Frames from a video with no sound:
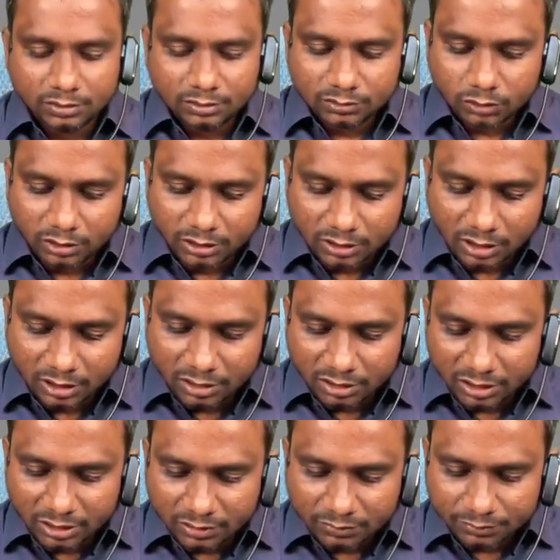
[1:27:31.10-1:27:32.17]
Sorry,
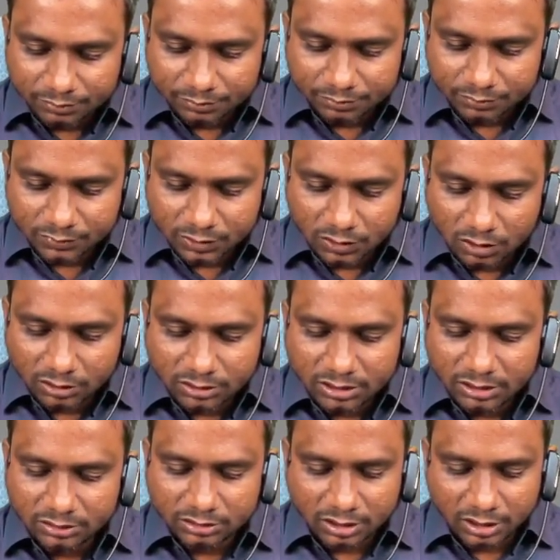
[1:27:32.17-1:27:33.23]
100. Cost
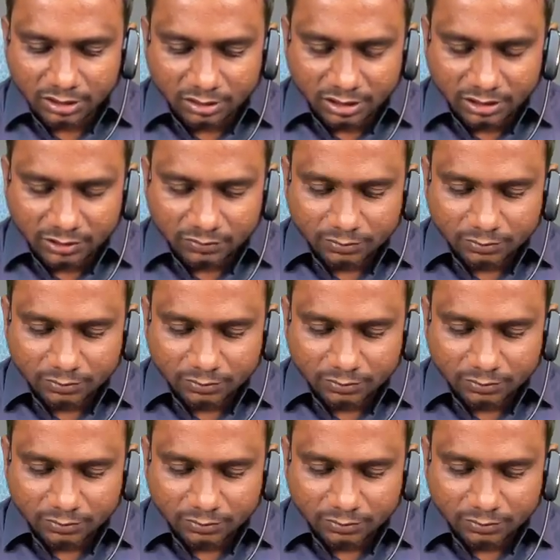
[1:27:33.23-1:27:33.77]
is 100.